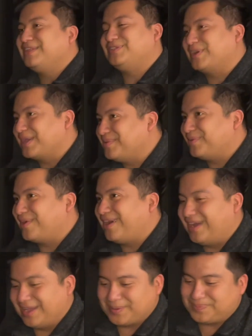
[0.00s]
Don't get me
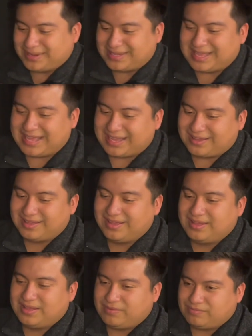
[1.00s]
wrong, but like
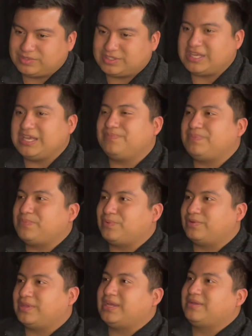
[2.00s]
seeing
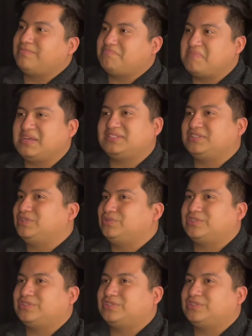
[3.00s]
people like message you,